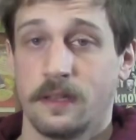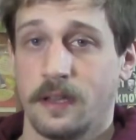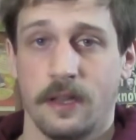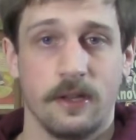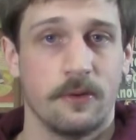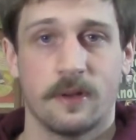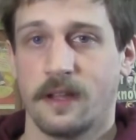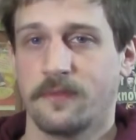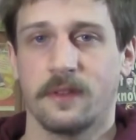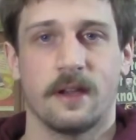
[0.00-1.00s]
And you would
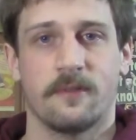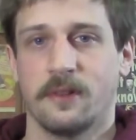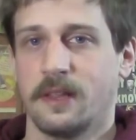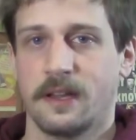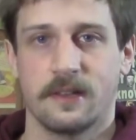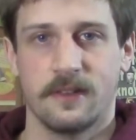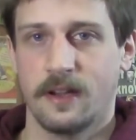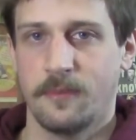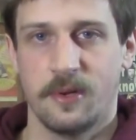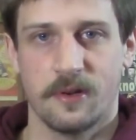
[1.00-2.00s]
have to have a lot of
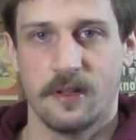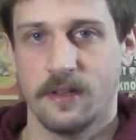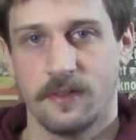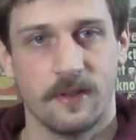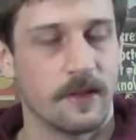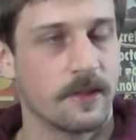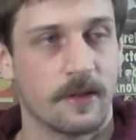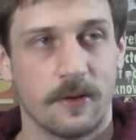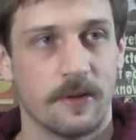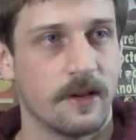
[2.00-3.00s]
time in your hands and
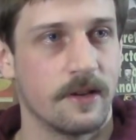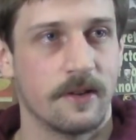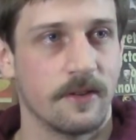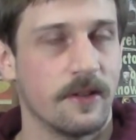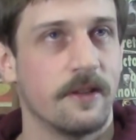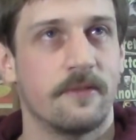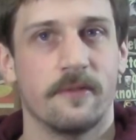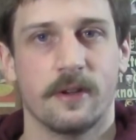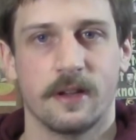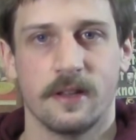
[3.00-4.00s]
nothing going on in your life
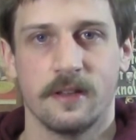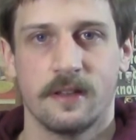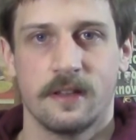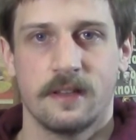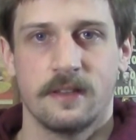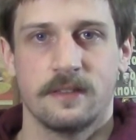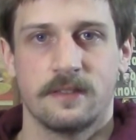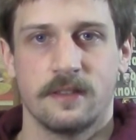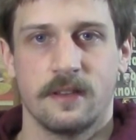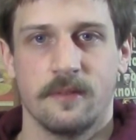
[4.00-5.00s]
if you're going to
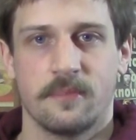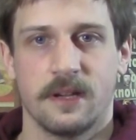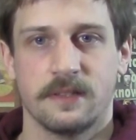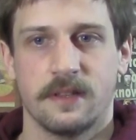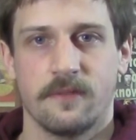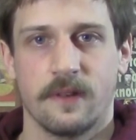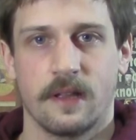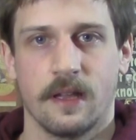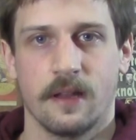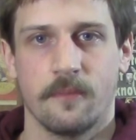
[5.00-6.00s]
sit and
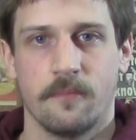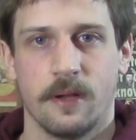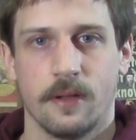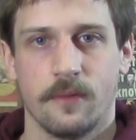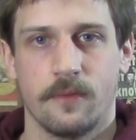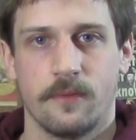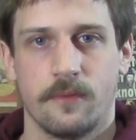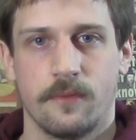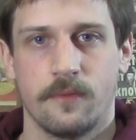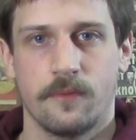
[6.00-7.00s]
pontificate about
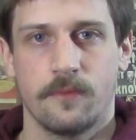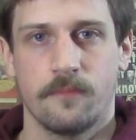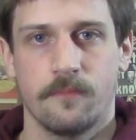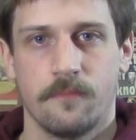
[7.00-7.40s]
this.